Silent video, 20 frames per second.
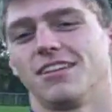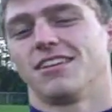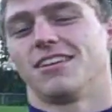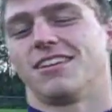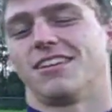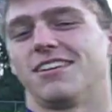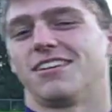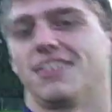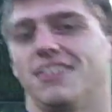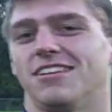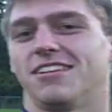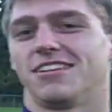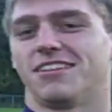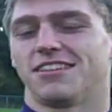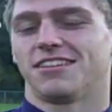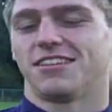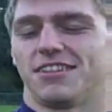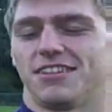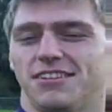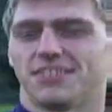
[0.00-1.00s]
Aside
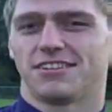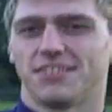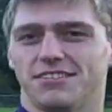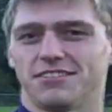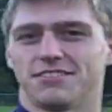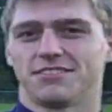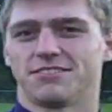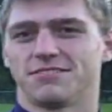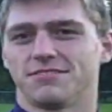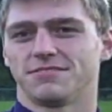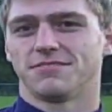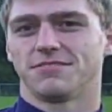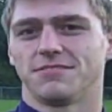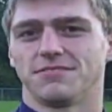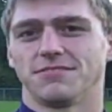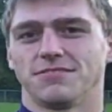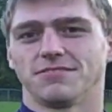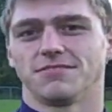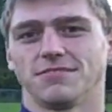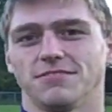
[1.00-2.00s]
from that,
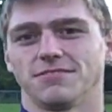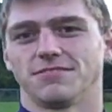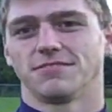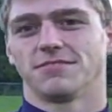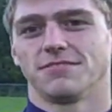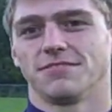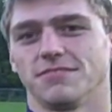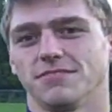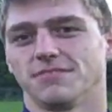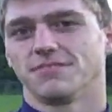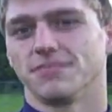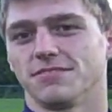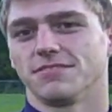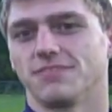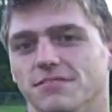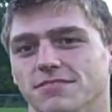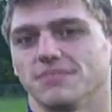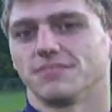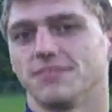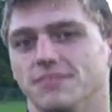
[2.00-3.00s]
can you give us a
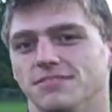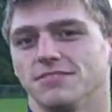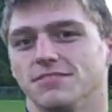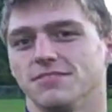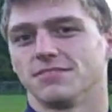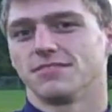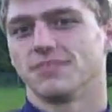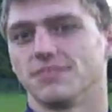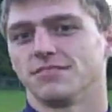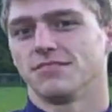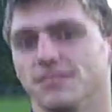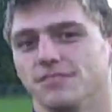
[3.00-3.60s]
little bit of an update on